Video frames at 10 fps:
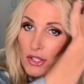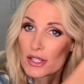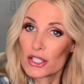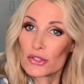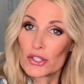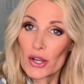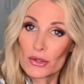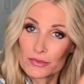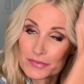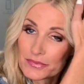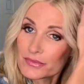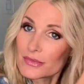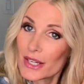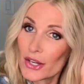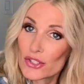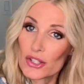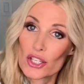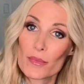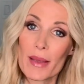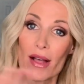so that you don't, you know, so
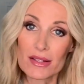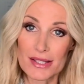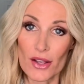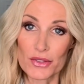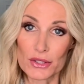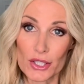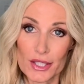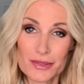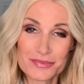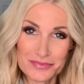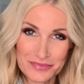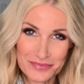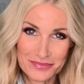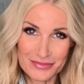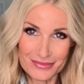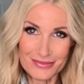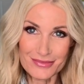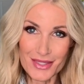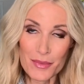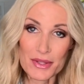that you balance out the look.
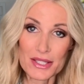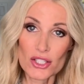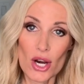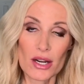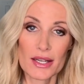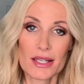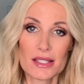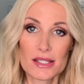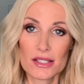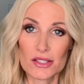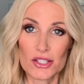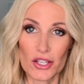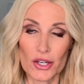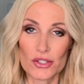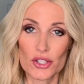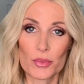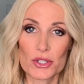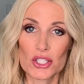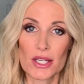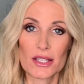But this cardigan is, is, you know,
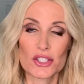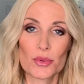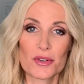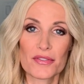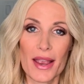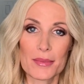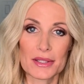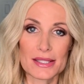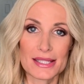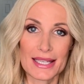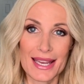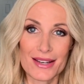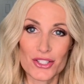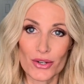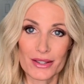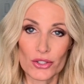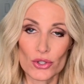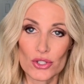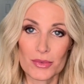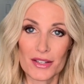super chic, super fabulous. Again, during the
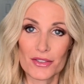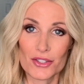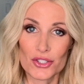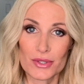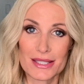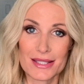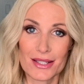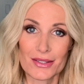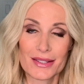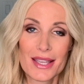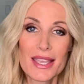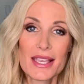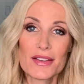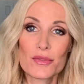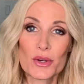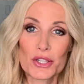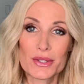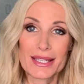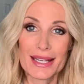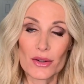Nordstrom anniversary sale, if, when you
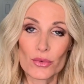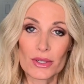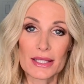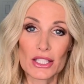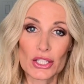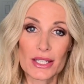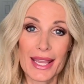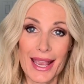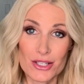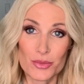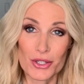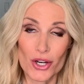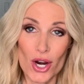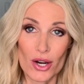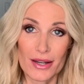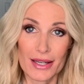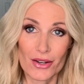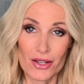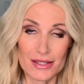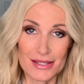can get a really good cashmere
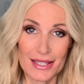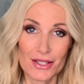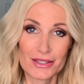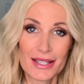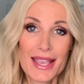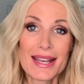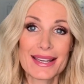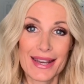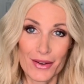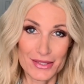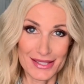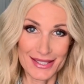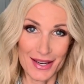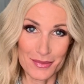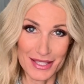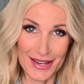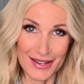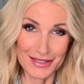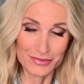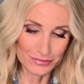cardigan on sale, now's the time to
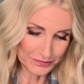get it.